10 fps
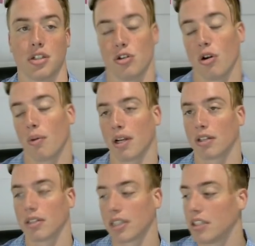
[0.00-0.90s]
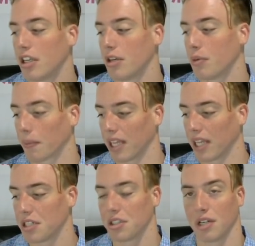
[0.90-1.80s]
You don't want to continue a
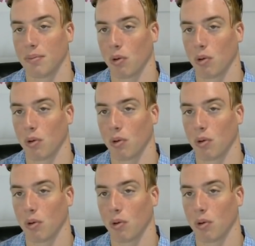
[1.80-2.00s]
relationship